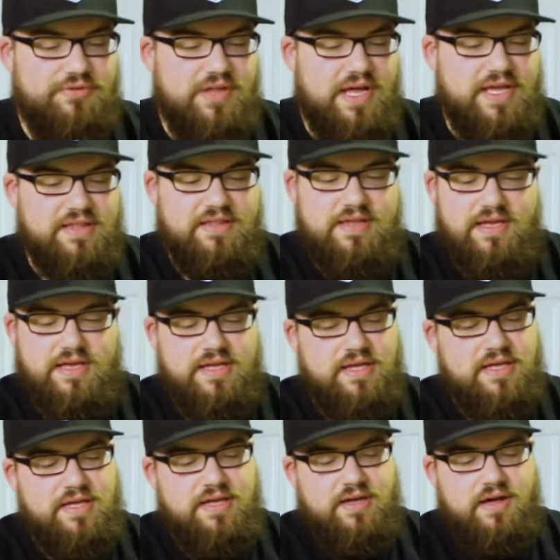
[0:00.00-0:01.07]
flying thing.
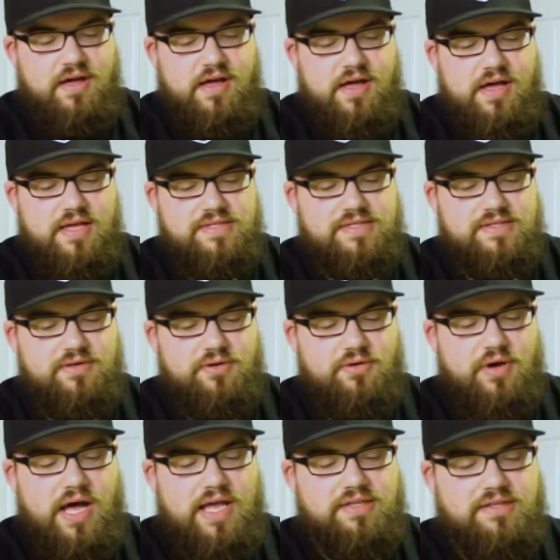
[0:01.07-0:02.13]

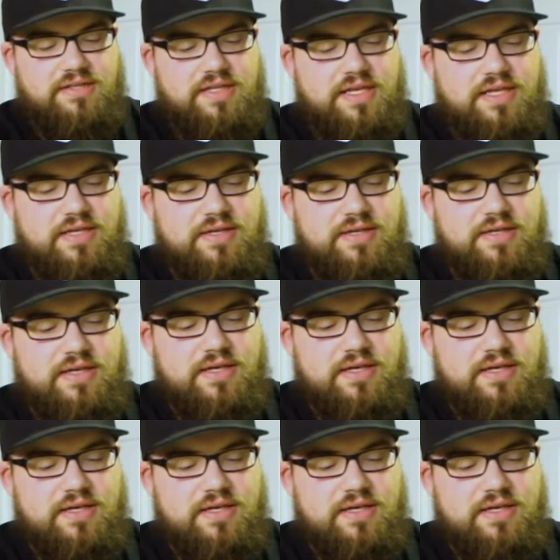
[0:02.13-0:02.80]
So I think